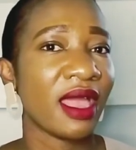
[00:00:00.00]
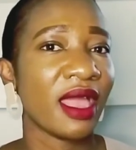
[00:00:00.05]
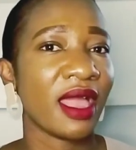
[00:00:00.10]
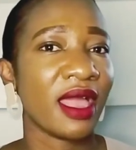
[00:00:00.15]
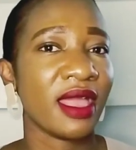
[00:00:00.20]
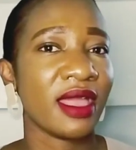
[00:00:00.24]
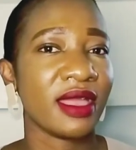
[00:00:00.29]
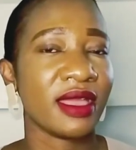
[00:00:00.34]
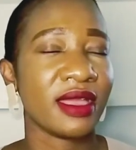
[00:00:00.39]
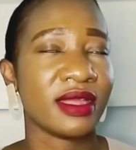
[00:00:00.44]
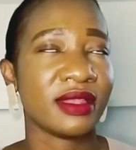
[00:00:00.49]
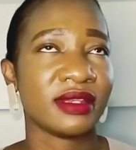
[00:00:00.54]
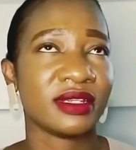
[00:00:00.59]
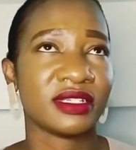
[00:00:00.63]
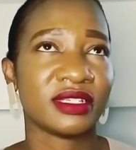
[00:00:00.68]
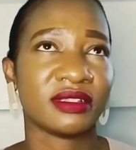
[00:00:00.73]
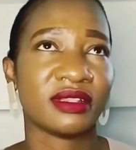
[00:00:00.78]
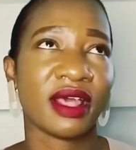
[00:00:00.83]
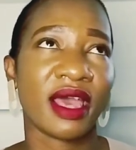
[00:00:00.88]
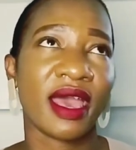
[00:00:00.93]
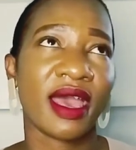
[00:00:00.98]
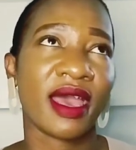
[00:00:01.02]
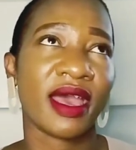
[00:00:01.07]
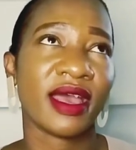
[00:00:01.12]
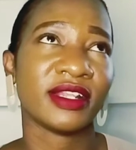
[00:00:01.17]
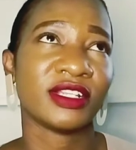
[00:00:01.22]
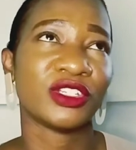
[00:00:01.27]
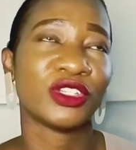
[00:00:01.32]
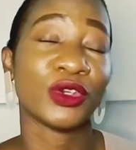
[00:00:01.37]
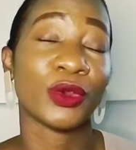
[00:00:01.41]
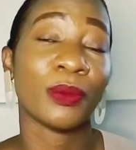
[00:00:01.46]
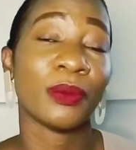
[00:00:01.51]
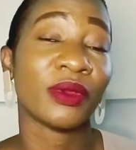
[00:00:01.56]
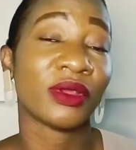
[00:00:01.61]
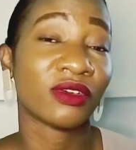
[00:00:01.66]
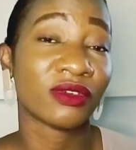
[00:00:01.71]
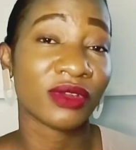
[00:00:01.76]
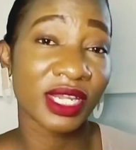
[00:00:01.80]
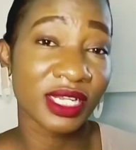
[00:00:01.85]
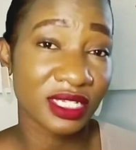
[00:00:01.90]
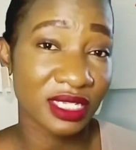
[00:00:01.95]
and that you're
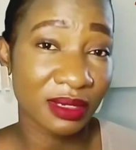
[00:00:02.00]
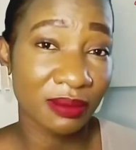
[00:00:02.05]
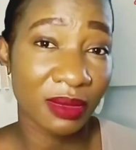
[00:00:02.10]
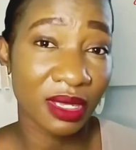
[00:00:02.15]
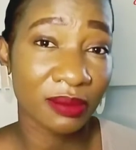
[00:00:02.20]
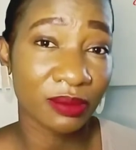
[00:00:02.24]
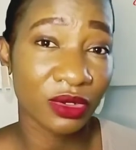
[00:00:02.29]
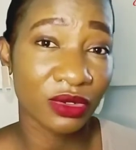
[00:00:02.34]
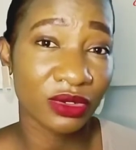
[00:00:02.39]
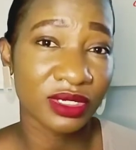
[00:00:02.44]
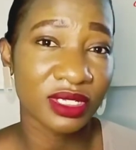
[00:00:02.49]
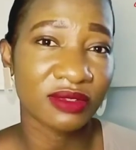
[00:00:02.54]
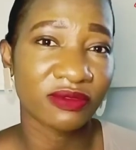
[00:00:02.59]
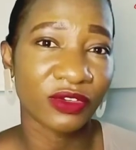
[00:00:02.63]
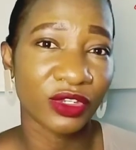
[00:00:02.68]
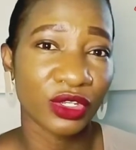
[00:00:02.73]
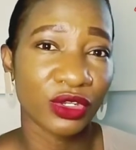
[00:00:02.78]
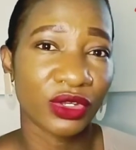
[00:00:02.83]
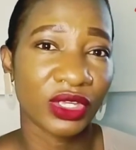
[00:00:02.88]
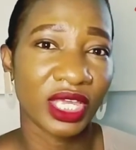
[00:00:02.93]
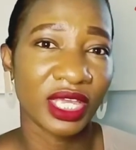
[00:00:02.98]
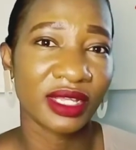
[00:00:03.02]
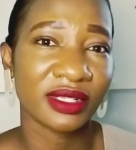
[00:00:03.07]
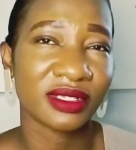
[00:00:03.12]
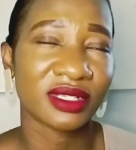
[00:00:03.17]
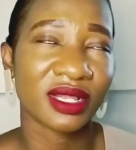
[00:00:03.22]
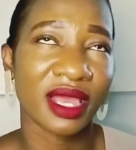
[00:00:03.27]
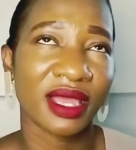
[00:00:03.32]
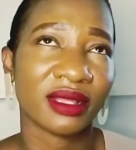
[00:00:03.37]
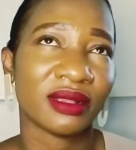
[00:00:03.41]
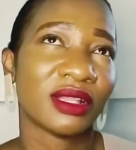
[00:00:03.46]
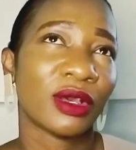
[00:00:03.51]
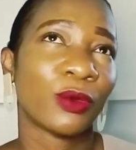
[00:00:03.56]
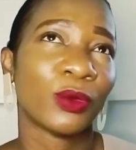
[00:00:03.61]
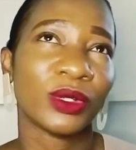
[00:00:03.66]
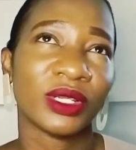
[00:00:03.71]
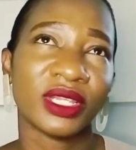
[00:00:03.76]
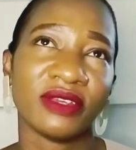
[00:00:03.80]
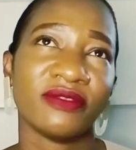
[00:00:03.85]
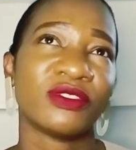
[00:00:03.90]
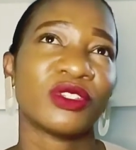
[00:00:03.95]
creating memories for your kids like they will
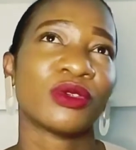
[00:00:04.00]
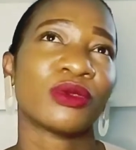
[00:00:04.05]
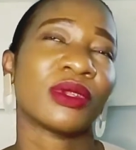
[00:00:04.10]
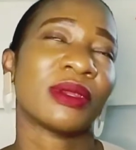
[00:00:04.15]
live to